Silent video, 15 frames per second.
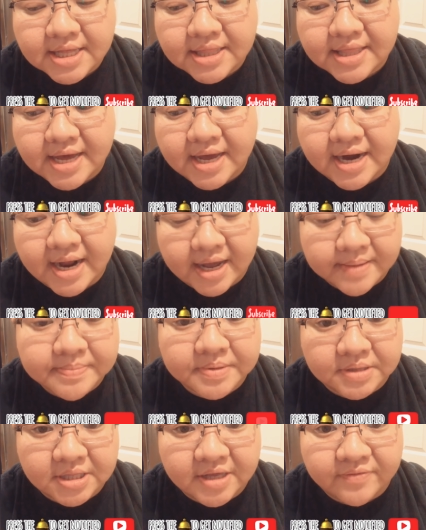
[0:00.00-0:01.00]
that I
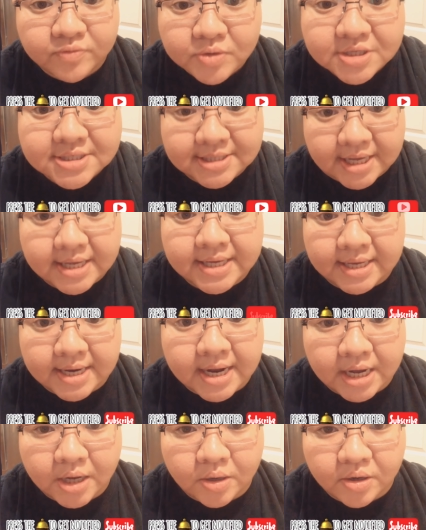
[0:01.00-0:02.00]
believe was
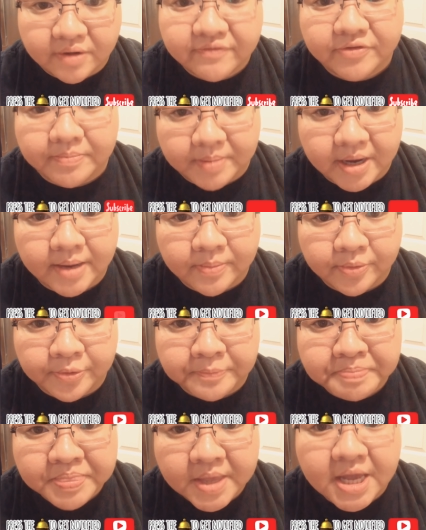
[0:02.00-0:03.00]
taken out of the Bible